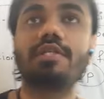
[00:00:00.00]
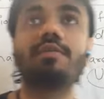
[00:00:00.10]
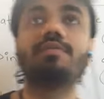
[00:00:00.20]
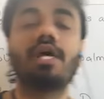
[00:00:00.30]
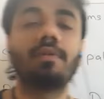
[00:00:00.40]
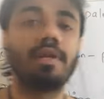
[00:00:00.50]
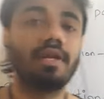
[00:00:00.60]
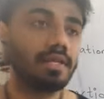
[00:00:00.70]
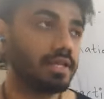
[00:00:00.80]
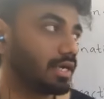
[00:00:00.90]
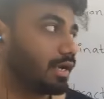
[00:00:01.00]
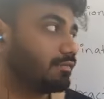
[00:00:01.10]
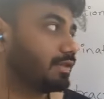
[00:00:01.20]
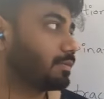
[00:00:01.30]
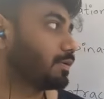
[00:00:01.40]
terms are being cleared, I
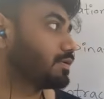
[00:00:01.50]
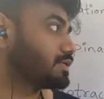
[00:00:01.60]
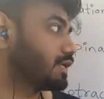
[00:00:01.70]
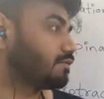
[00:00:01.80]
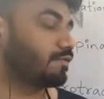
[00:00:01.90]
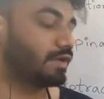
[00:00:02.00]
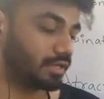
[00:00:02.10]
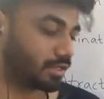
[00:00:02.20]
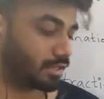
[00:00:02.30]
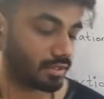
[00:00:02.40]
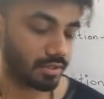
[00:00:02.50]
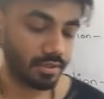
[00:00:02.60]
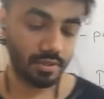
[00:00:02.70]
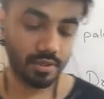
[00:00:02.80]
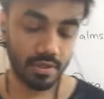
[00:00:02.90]
will proceed further.
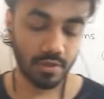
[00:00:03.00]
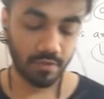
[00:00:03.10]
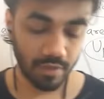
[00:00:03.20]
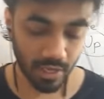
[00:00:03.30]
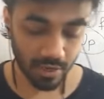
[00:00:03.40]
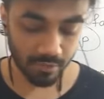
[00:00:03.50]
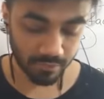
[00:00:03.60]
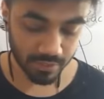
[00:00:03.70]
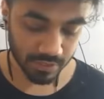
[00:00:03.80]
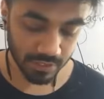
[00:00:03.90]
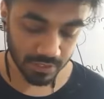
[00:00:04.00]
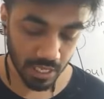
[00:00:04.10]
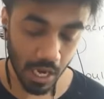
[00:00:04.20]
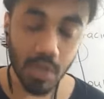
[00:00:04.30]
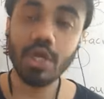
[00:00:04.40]
We have seen
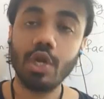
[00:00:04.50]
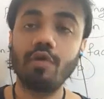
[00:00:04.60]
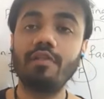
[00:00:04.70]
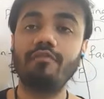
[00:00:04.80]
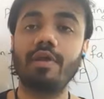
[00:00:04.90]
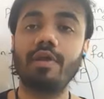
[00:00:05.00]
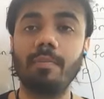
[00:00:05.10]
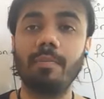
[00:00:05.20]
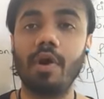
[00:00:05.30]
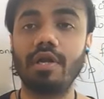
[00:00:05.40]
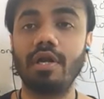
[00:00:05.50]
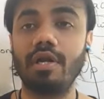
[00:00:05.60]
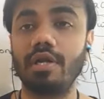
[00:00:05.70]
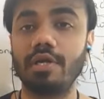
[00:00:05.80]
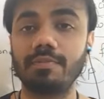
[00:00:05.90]
now the 12
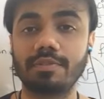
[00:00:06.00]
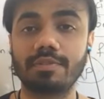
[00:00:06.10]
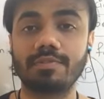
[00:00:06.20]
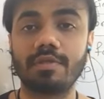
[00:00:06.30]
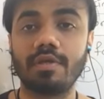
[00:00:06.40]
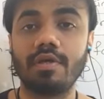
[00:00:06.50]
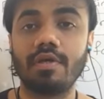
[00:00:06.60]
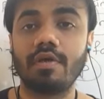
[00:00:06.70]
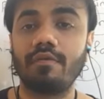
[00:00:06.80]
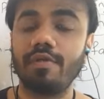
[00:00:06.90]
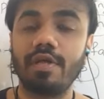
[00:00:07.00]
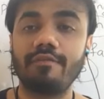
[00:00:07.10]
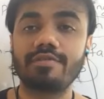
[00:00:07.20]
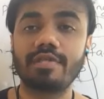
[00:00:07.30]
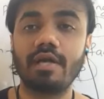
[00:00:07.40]
important terms. We
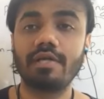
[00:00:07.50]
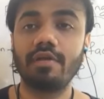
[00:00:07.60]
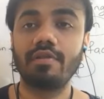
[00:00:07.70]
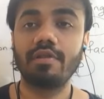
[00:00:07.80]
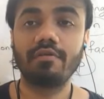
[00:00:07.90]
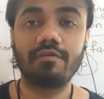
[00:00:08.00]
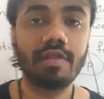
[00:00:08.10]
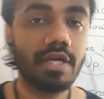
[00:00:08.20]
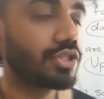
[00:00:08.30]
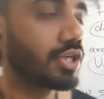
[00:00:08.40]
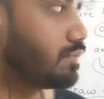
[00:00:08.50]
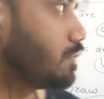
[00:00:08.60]
have started with the flexion